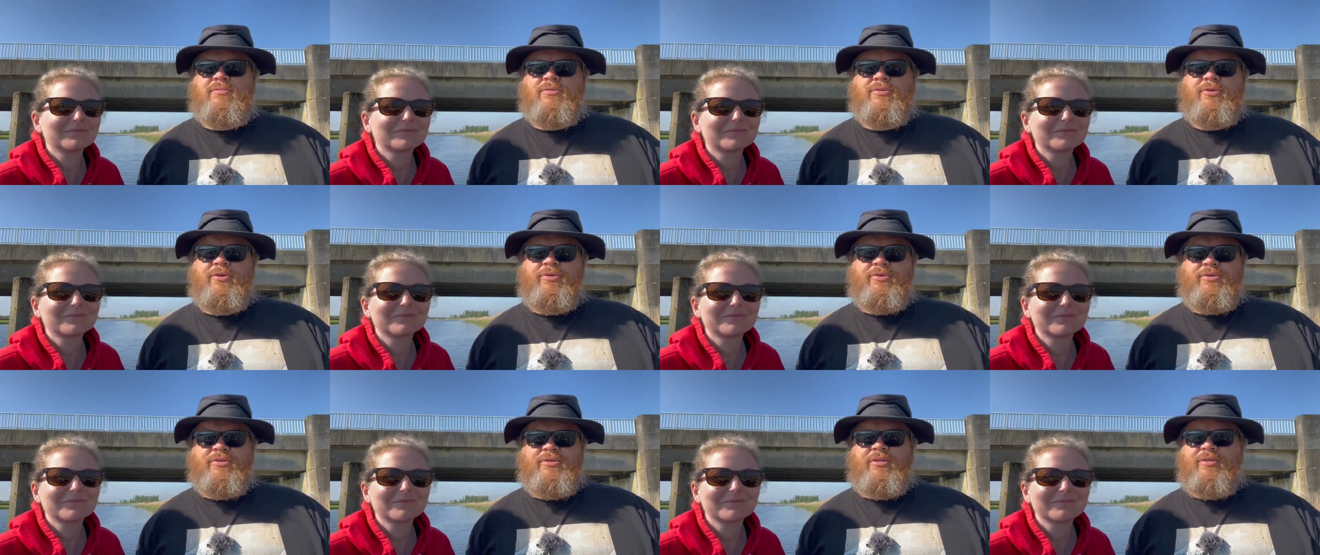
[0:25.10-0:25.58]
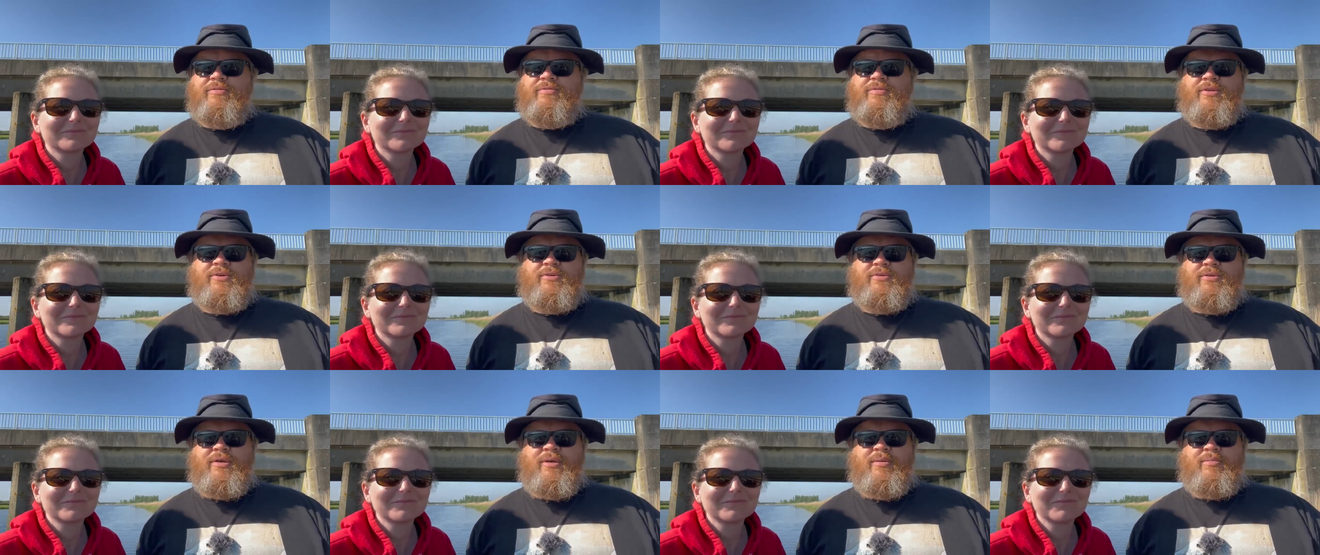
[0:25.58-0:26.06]
Speaker 1: You can live the
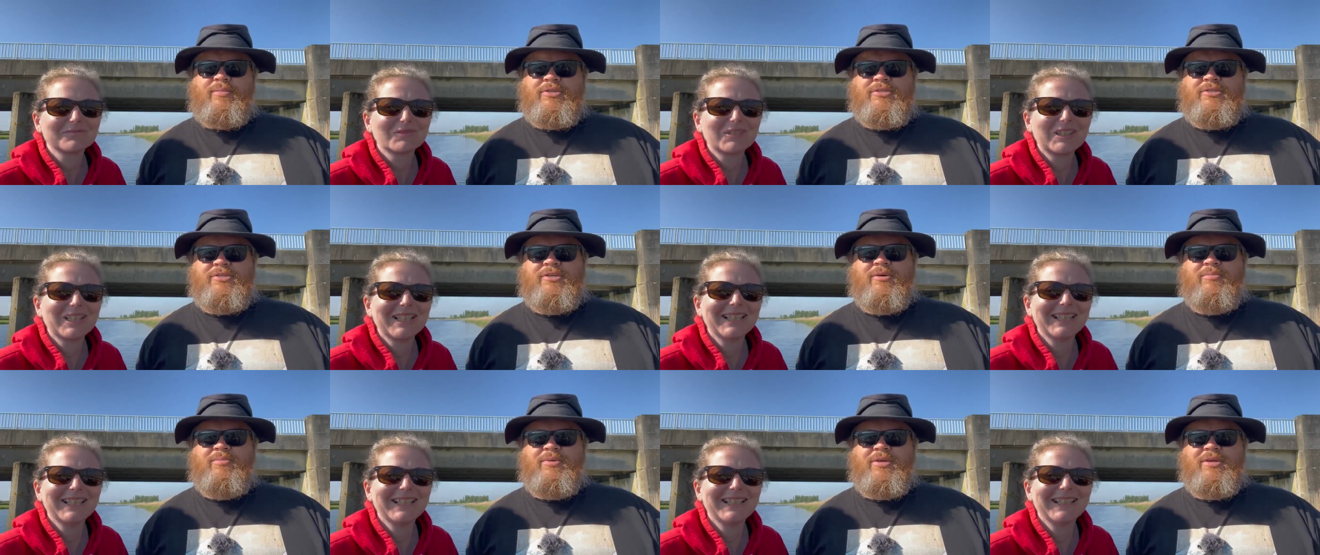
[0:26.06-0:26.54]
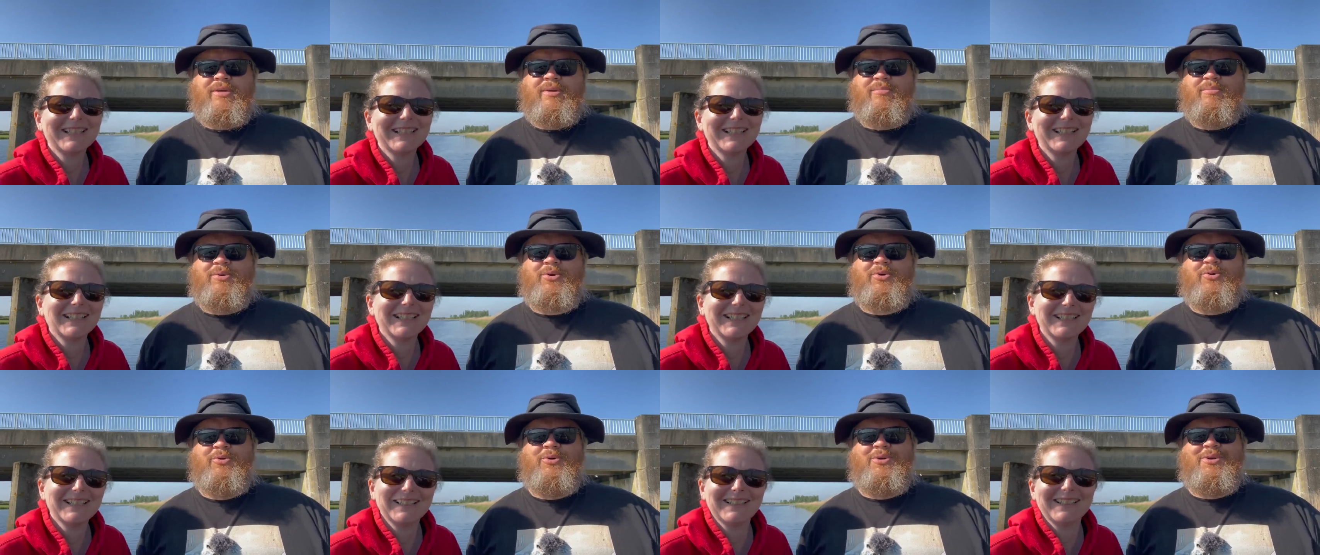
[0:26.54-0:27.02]
dream and still be in a
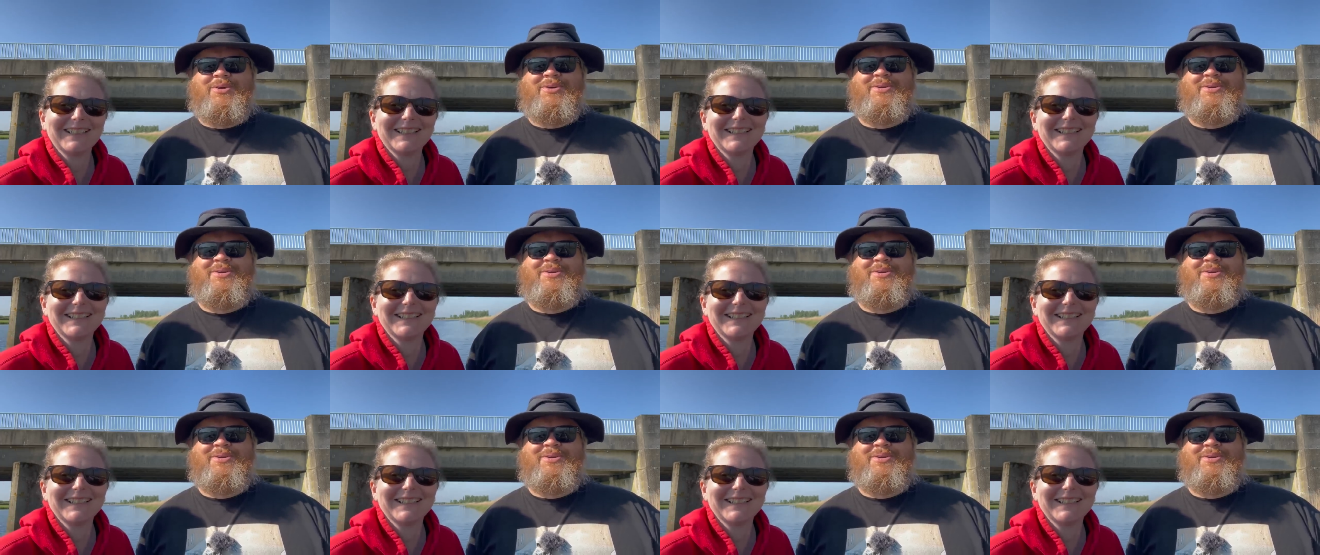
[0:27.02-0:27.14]
mood.